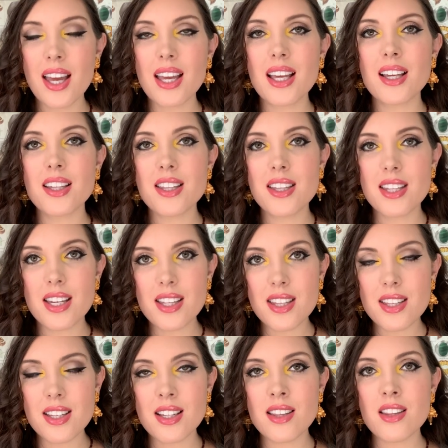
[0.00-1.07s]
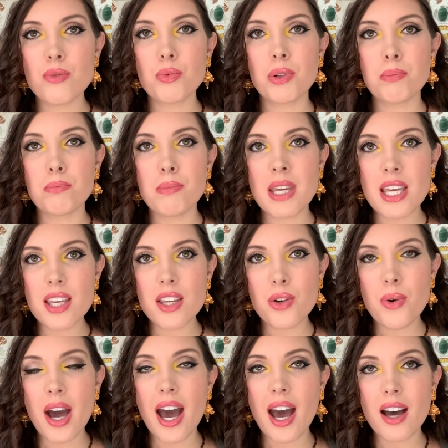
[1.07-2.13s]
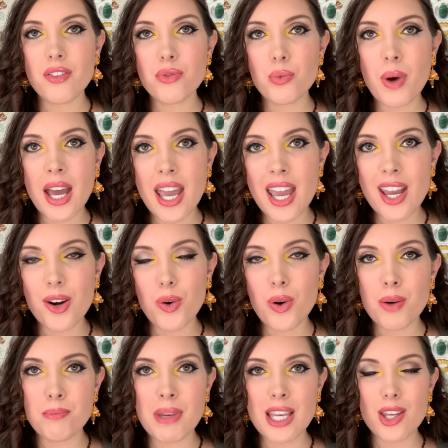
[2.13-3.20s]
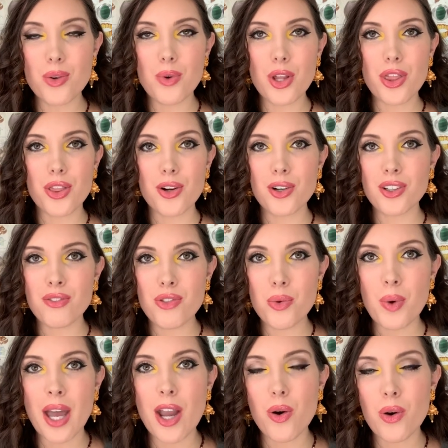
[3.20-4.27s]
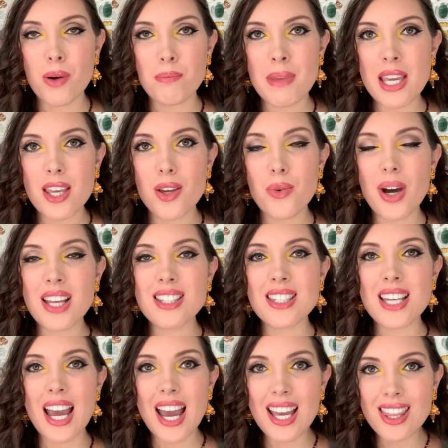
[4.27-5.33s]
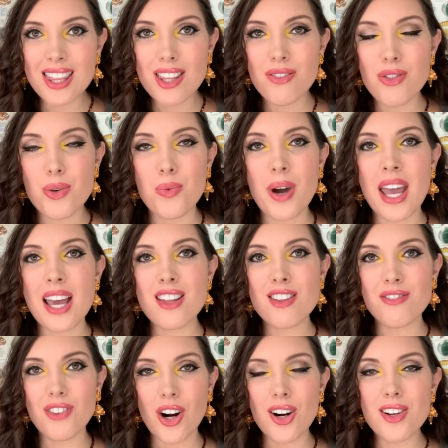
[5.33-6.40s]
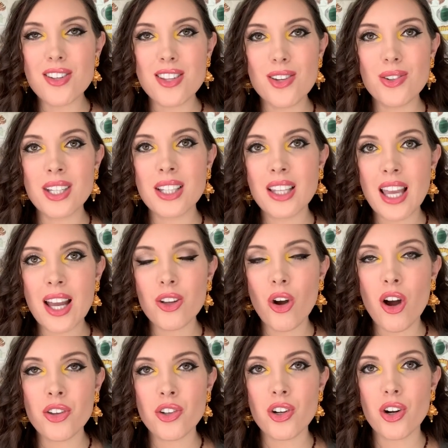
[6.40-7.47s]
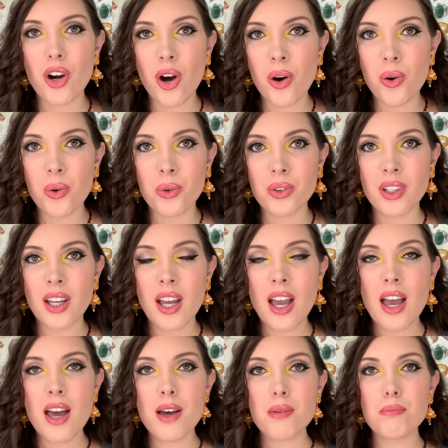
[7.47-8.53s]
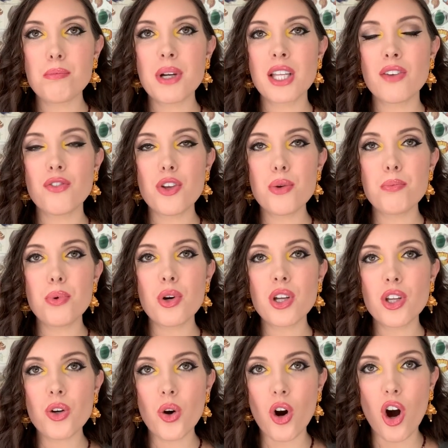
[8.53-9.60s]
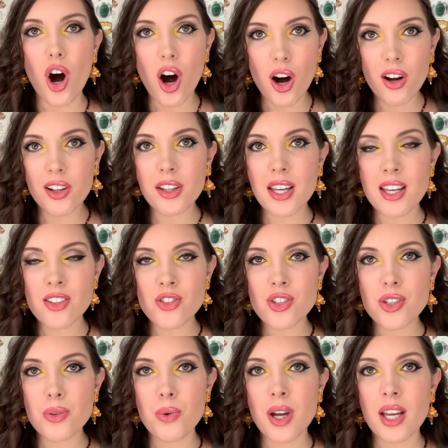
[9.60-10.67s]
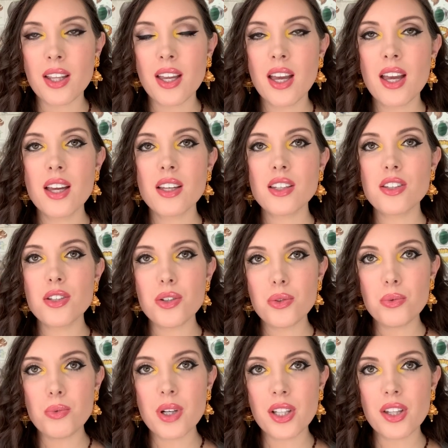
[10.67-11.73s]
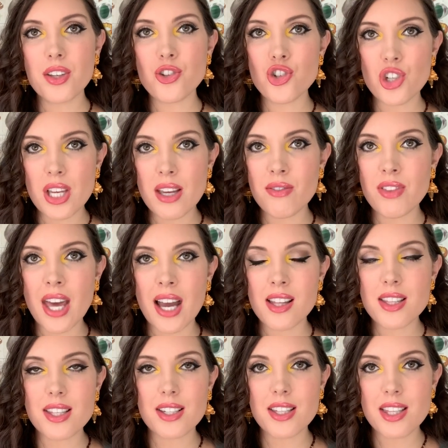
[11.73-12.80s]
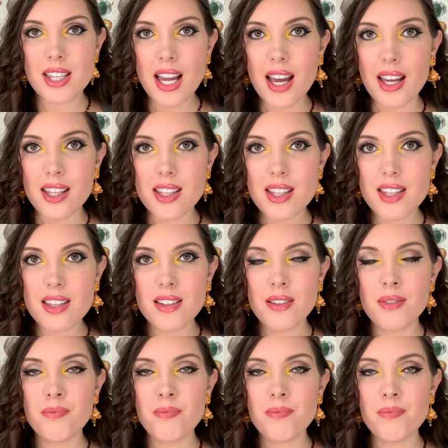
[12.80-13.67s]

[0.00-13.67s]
existence will meet you halfway, or meet you a third of the way, or meet you a tenth of the way, as far as you can get on your own. But if you put your all into it, you will achieve that success.